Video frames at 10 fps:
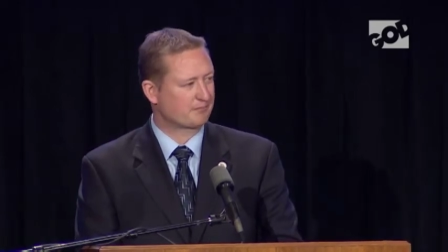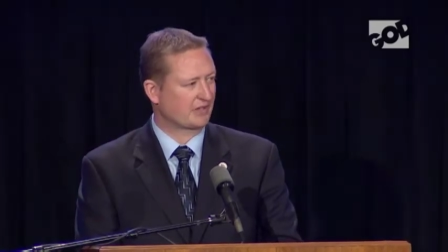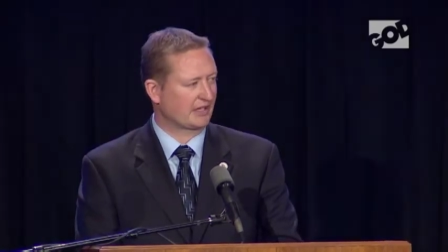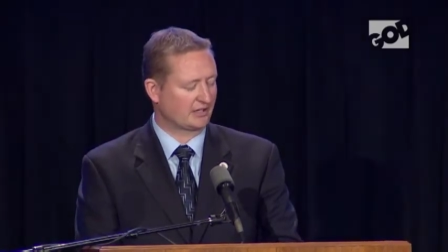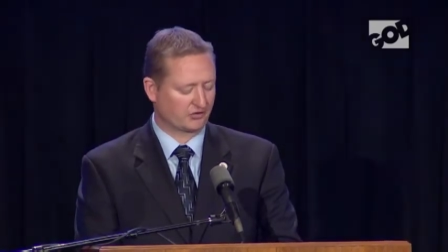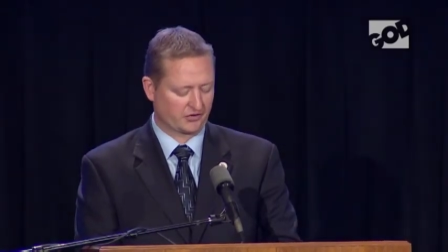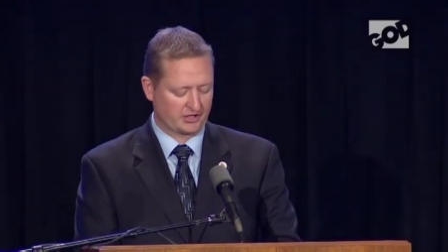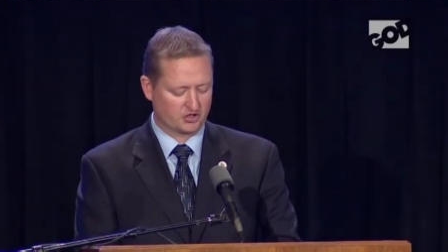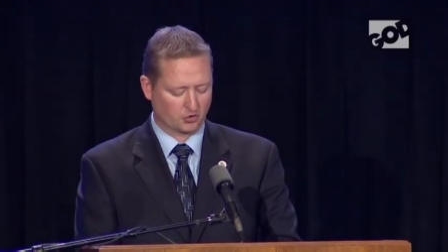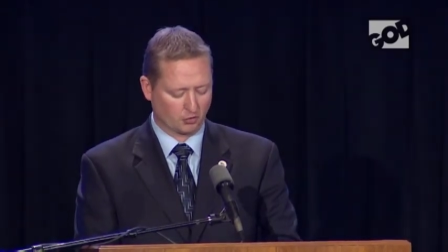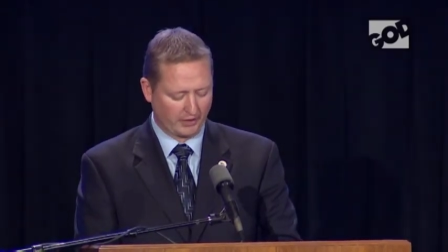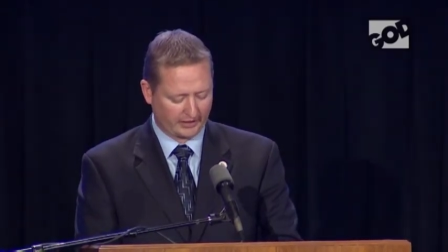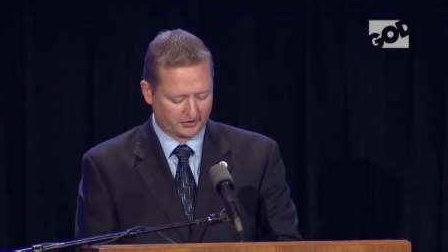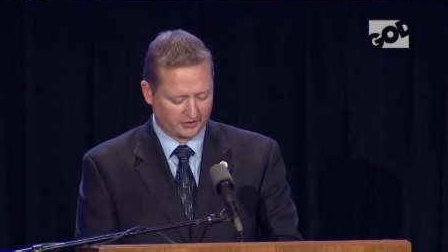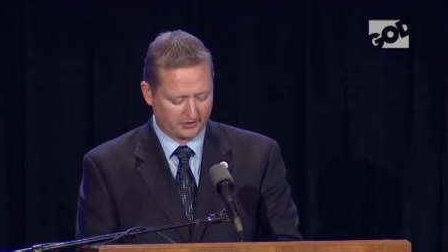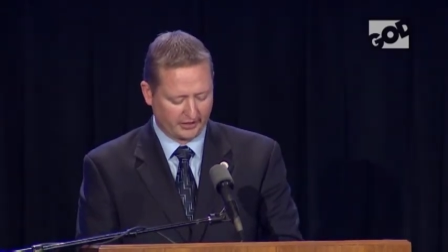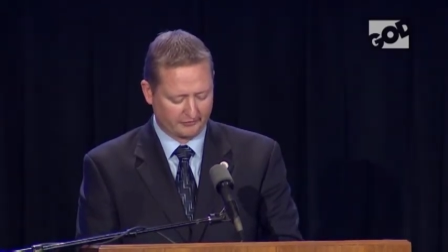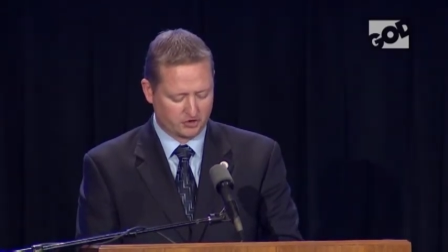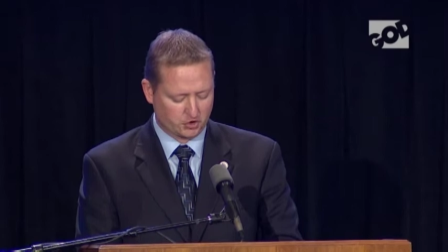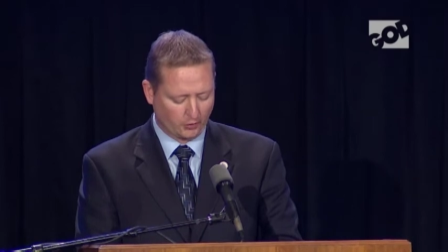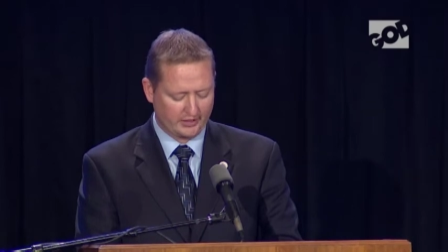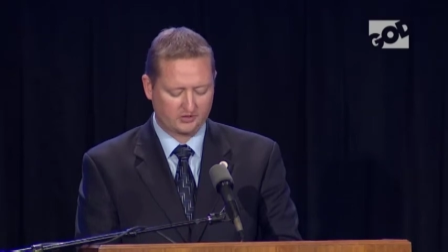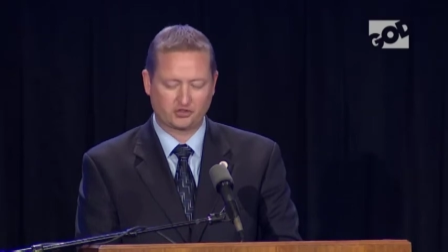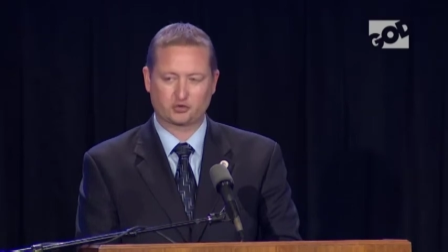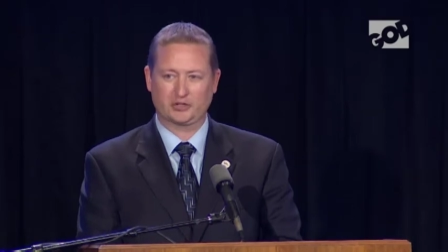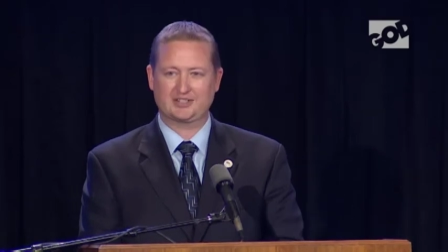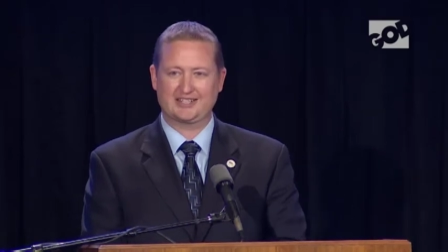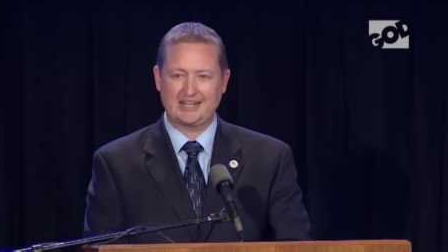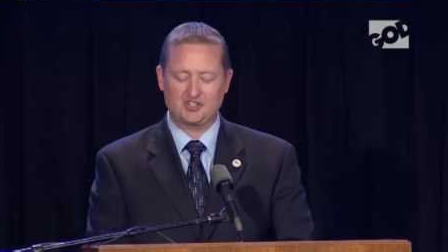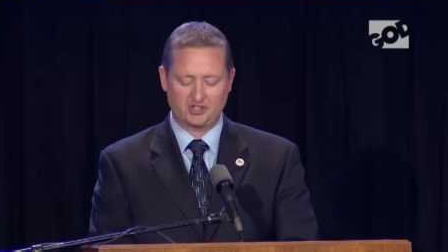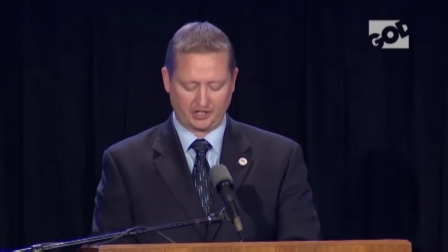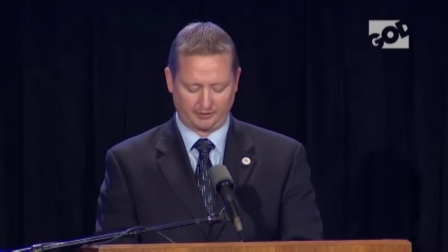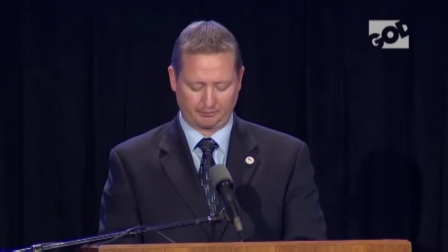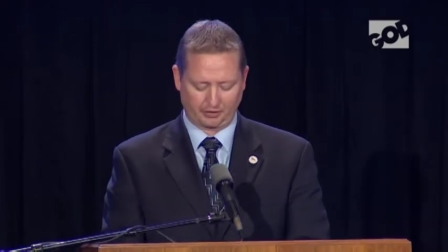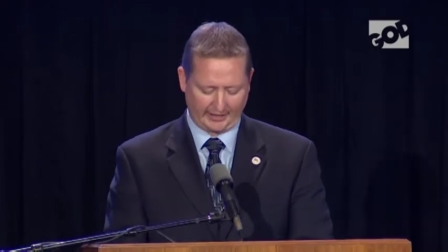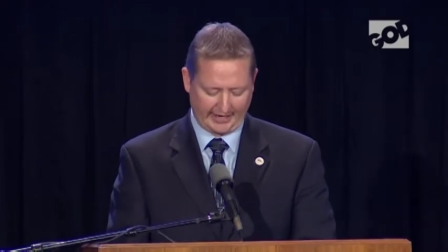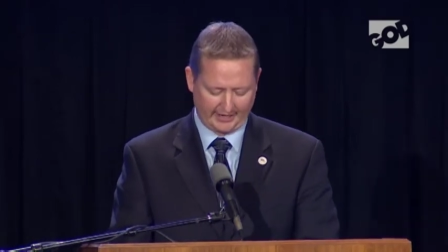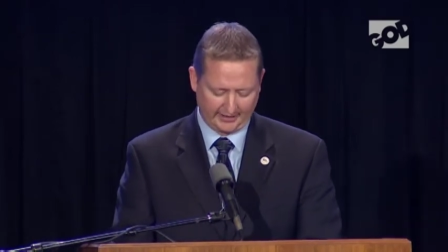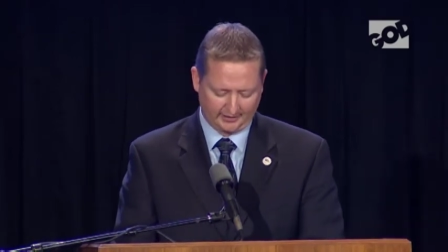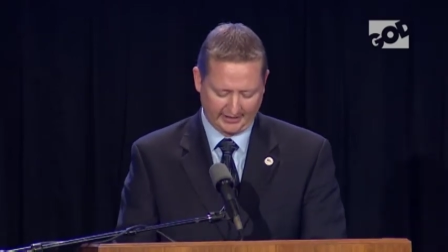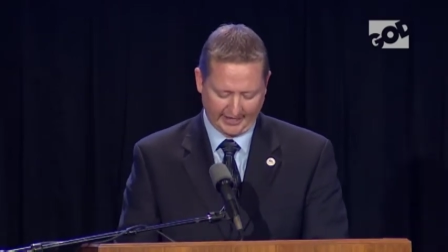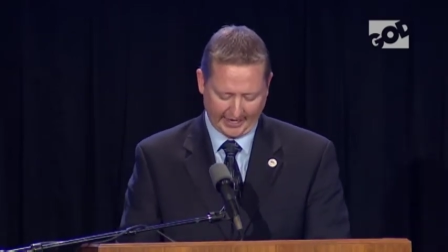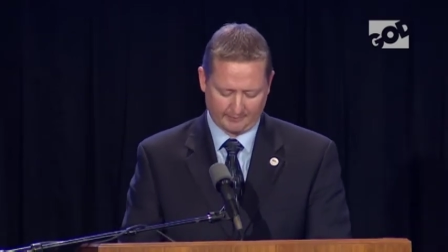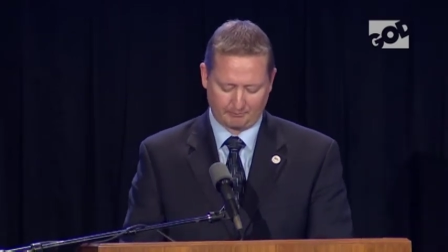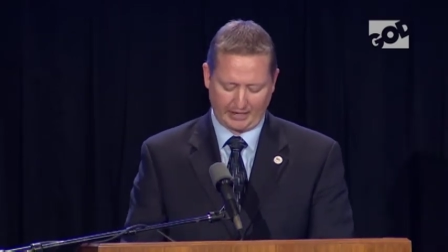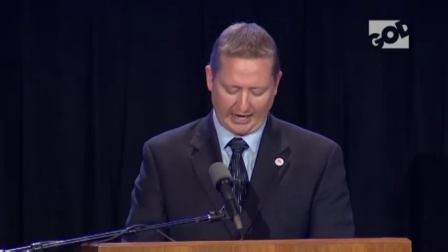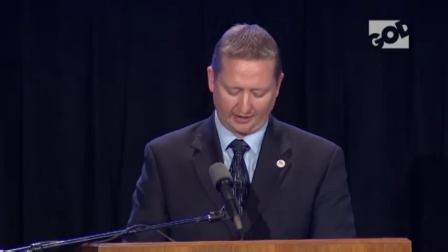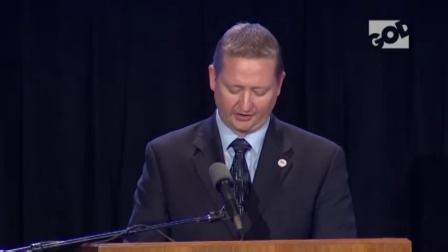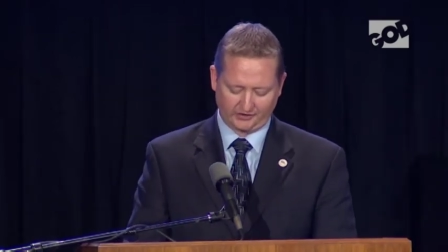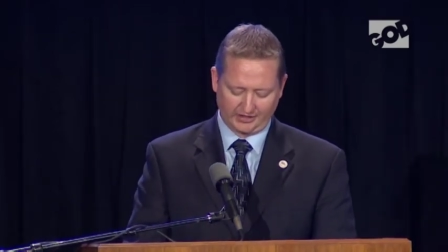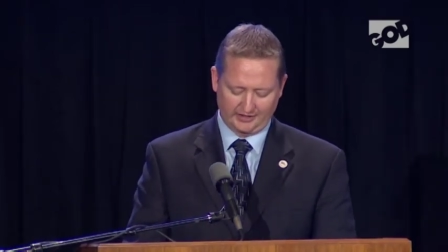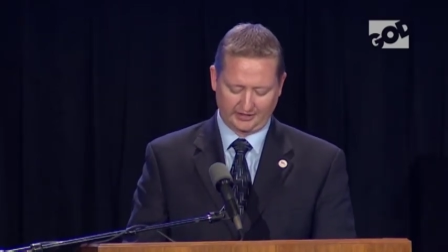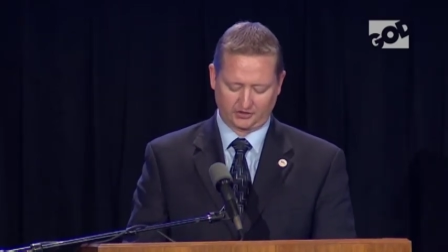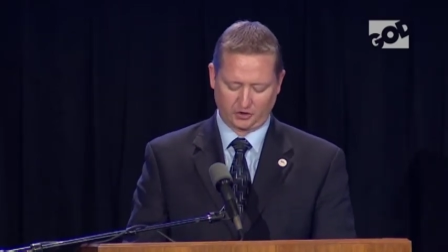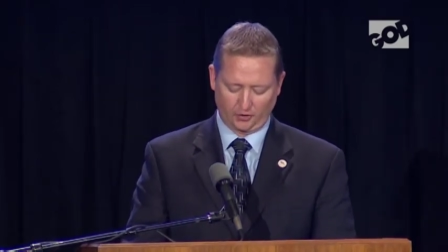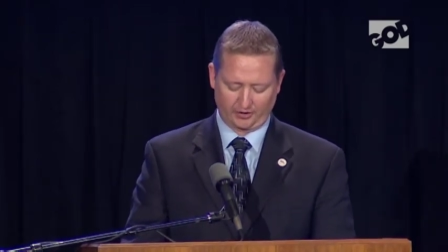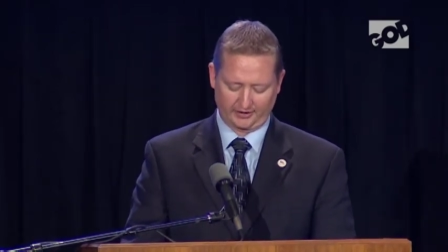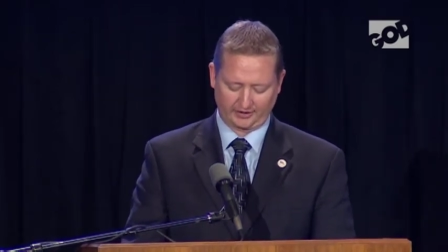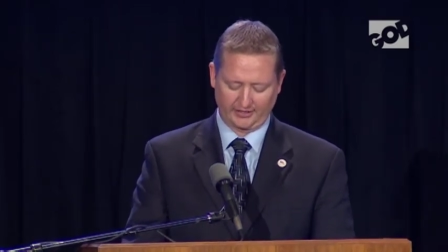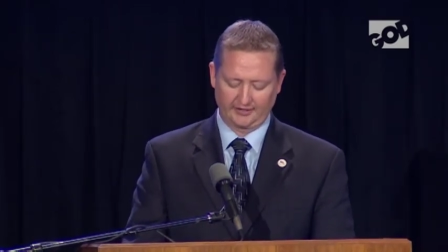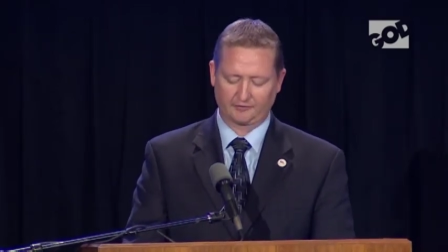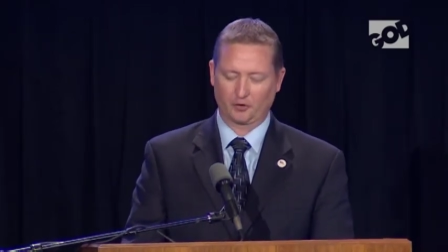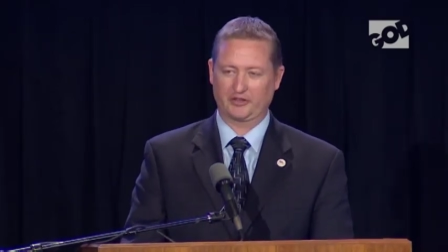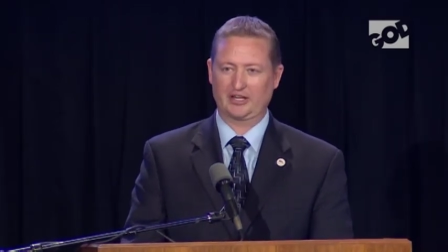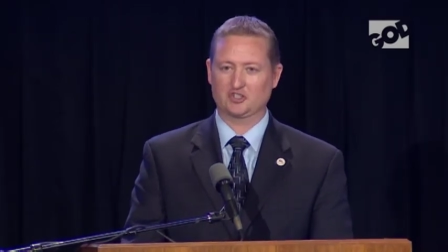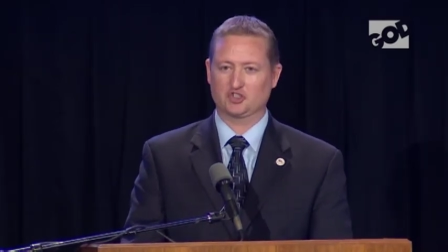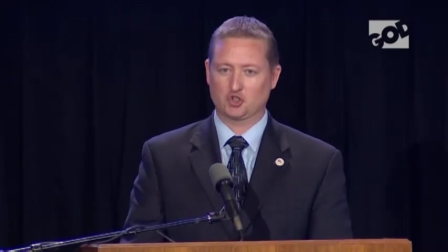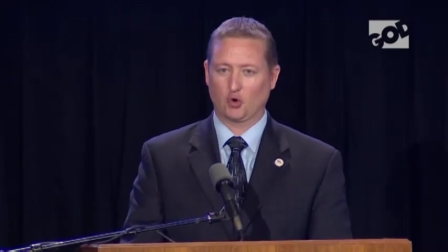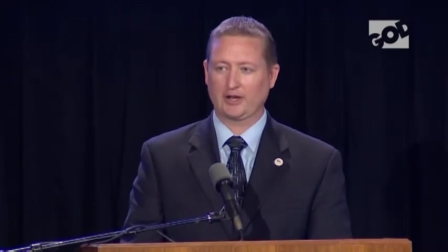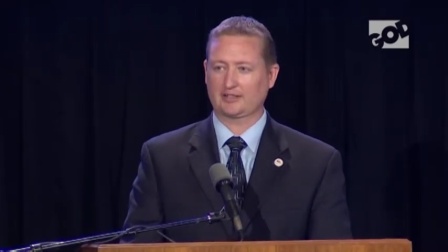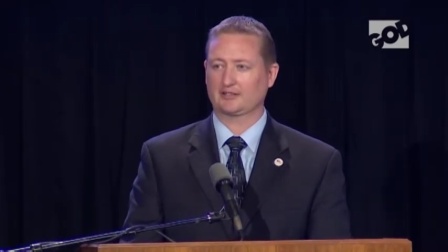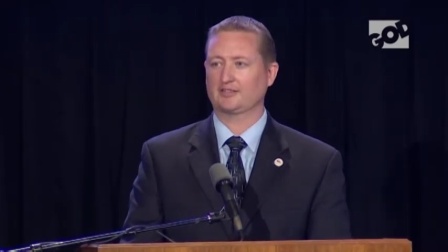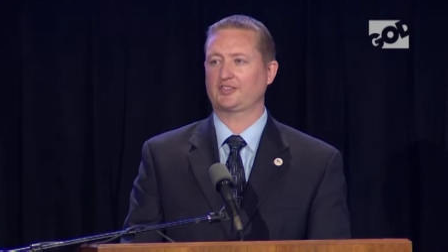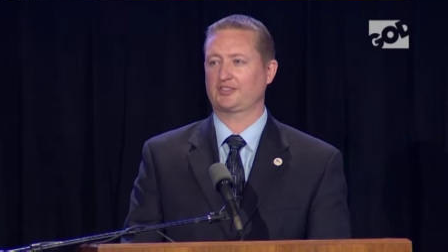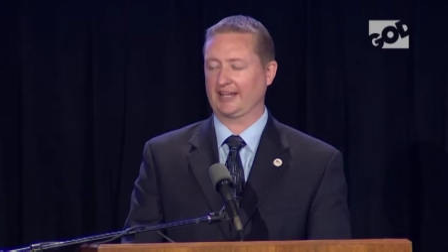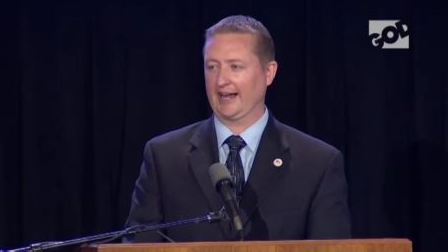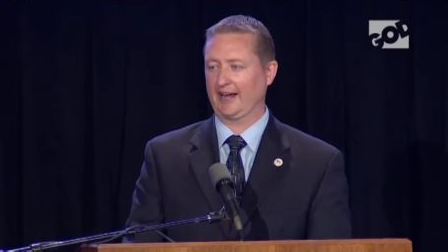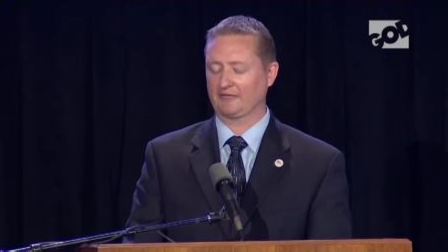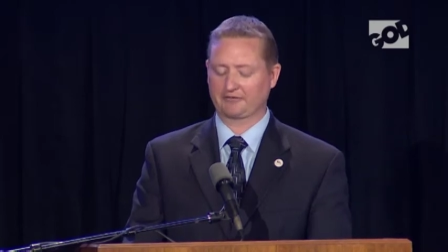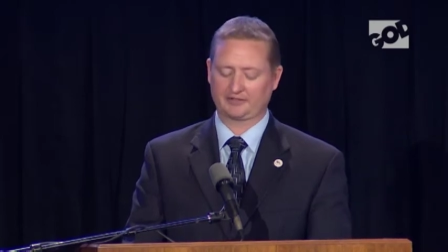he is the Director of Joint Strategic Planning and Policy Directorate for the Joint Staff.